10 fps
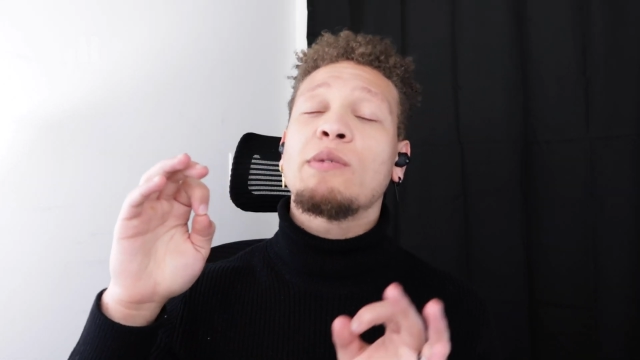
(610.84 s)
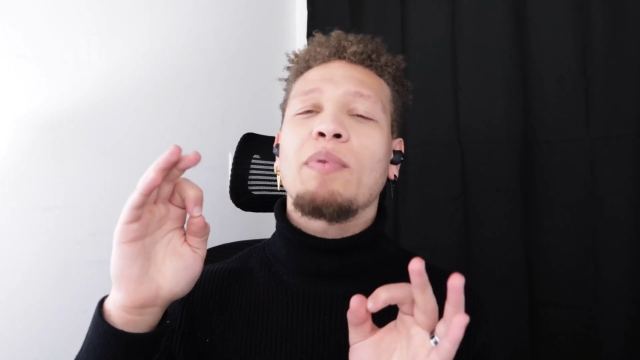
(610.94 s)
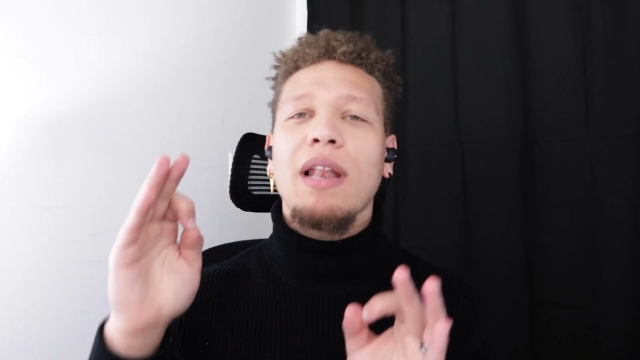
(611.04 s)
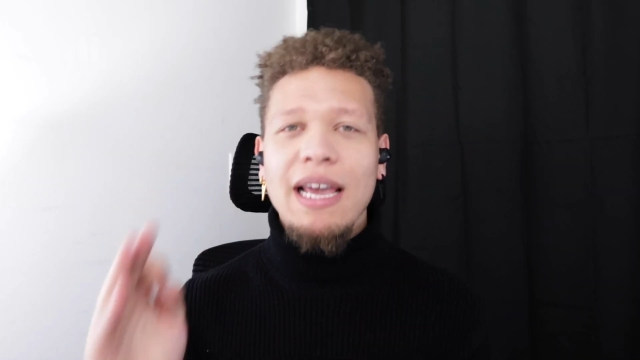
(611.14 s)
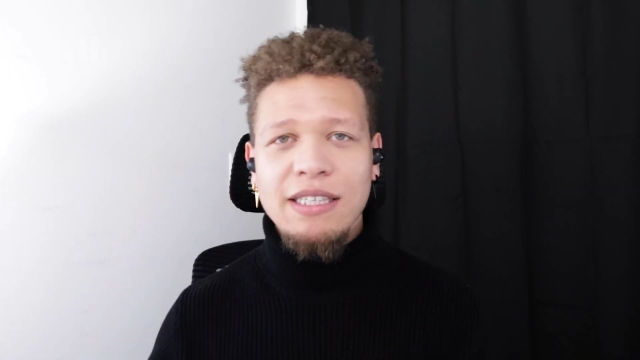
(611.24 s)

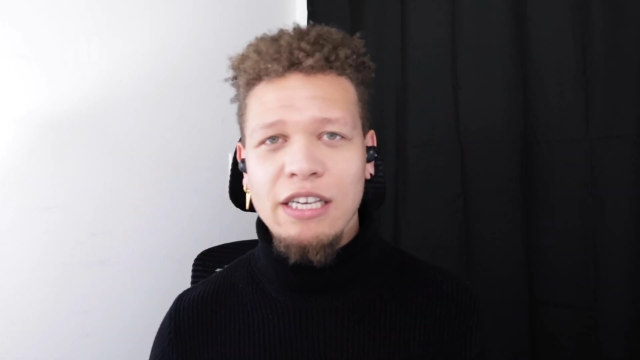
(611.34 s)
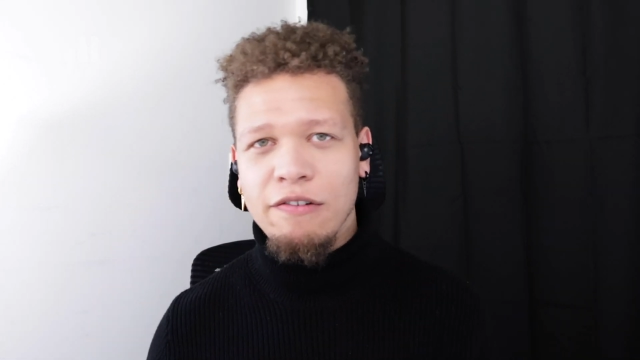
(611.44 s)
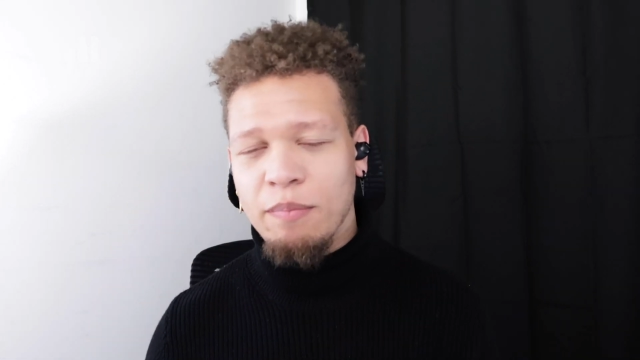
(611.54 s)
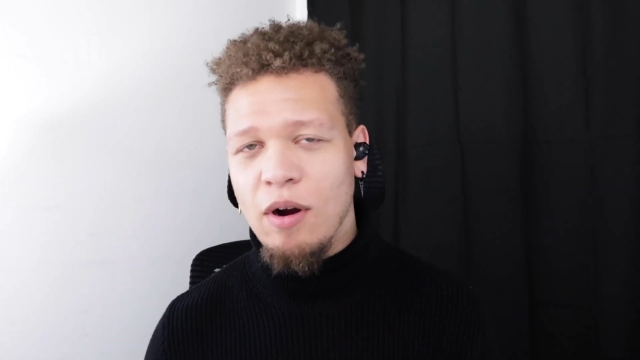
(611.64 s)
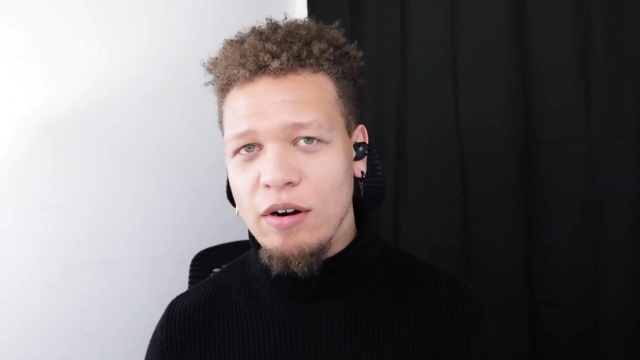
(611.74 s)
plenty
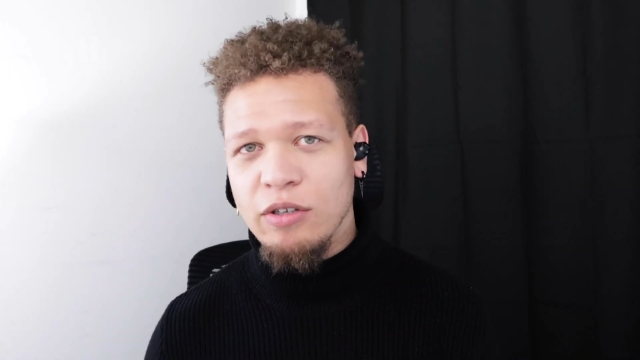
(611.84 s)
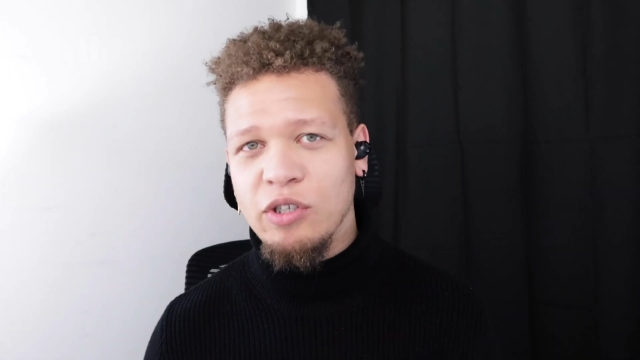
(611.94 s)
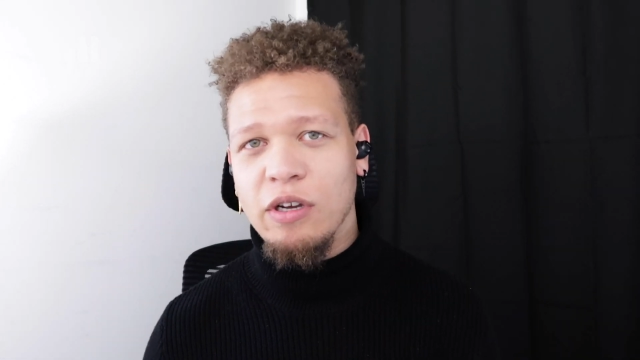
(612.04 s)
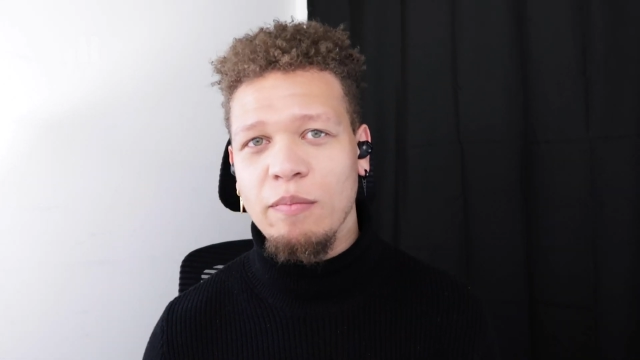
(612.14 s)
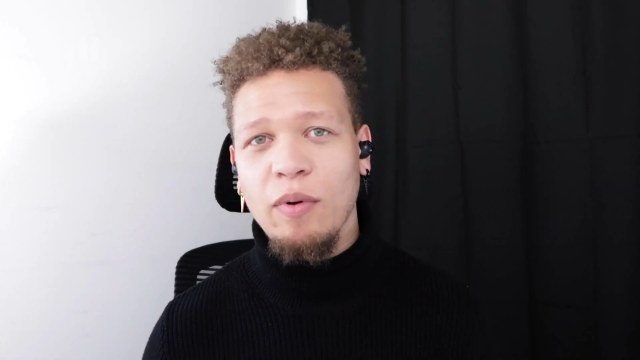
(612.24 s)
of partners
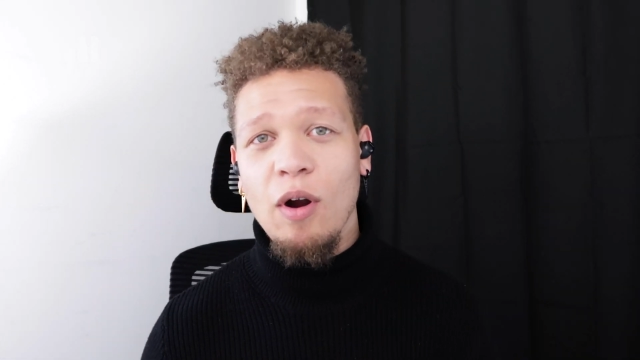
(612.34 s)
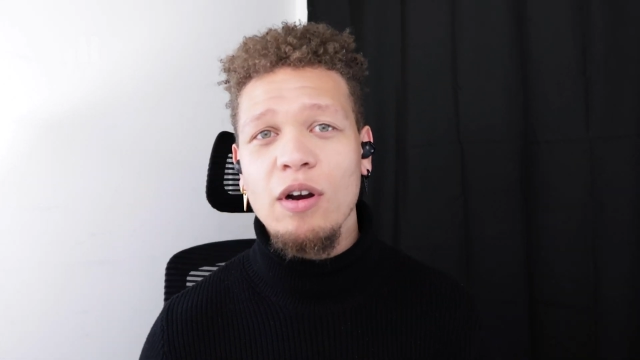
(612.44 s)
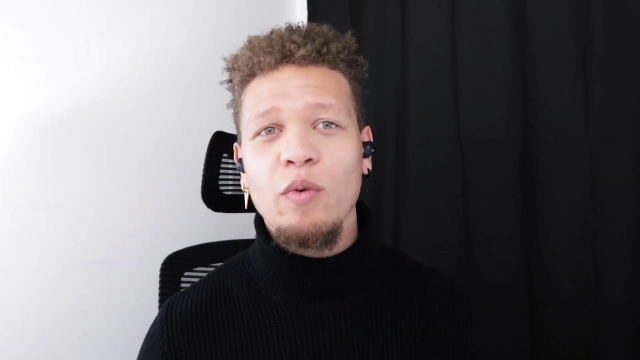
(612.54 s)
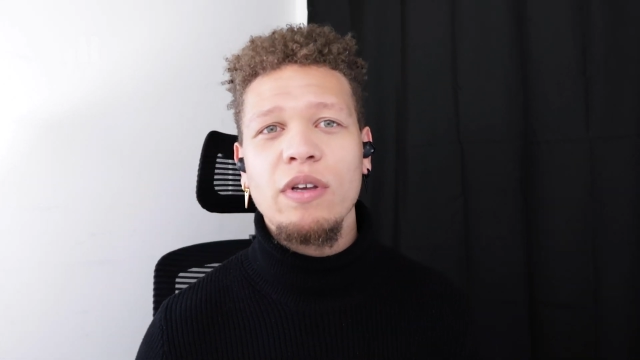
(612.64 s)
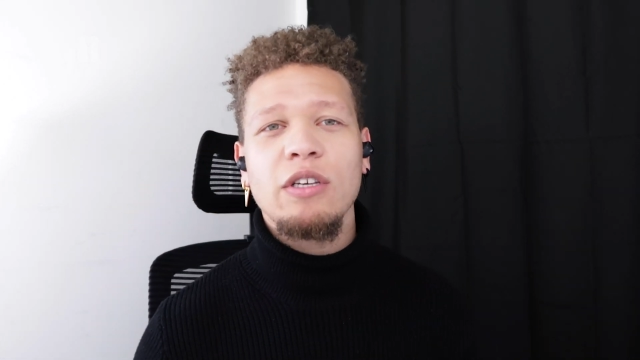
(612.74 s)
you can
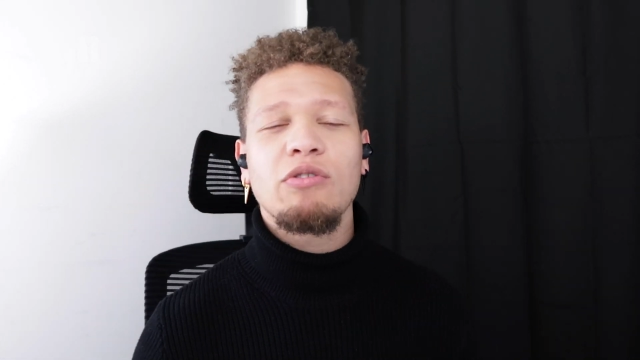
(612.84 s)
partner with.